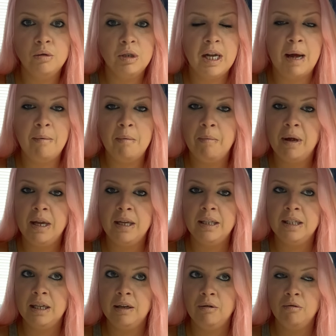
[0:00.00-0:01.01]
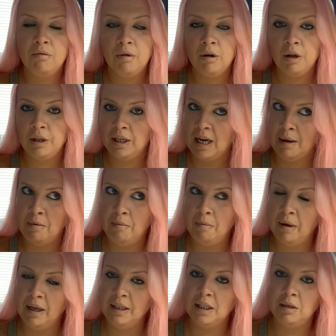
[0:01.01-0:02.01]
diamond painting, rarely diamond
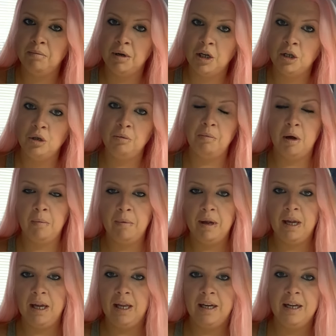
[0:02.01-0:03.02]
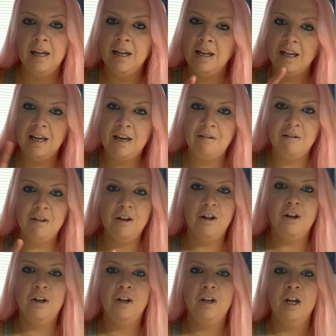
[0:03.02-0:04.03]
painting, but I do pop it in here and
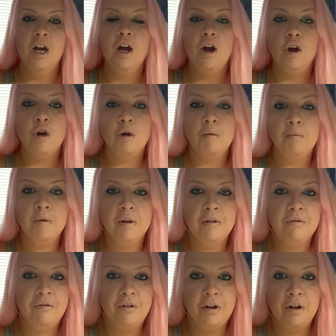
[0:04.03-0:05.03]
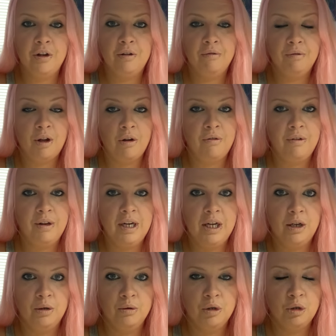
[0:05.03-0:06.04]
there. A couple of uh, vlog
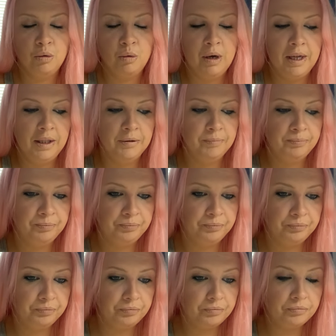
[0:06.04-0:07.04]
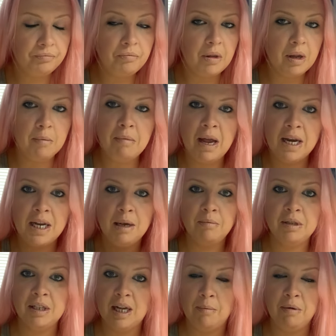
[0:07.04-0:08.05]
videos as well. My
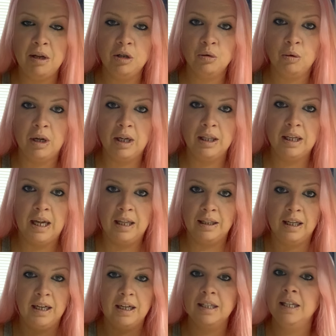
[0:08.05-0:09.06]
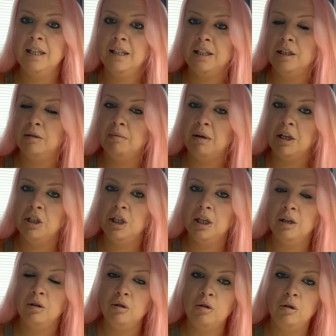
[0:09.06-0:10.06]
name's Debbie as well, and like I said, this is my
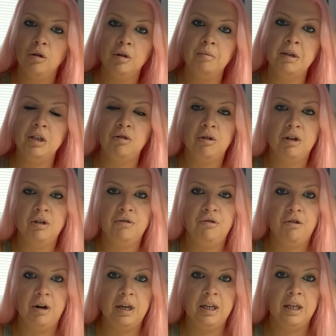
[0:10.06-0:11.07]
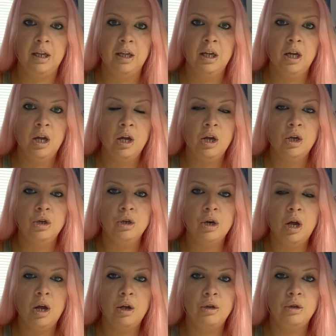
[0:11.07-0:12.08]
channel, Colour Me Stress Free.
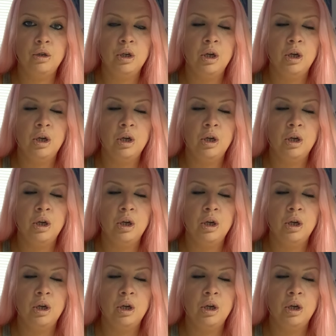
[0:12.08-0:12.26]
Now,